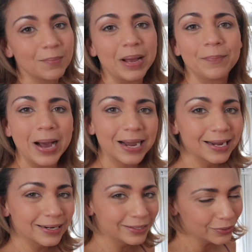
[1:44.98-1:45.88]
My pot
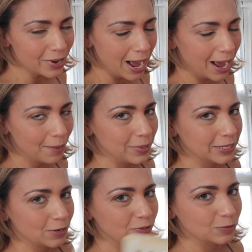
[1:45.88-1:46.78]
got a little hot
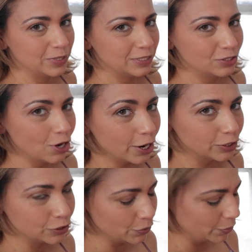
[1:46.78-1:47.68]
because I was busy
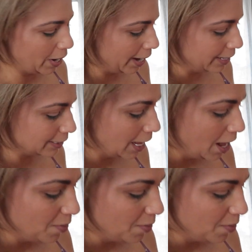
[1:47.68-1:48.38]
talking to you guys,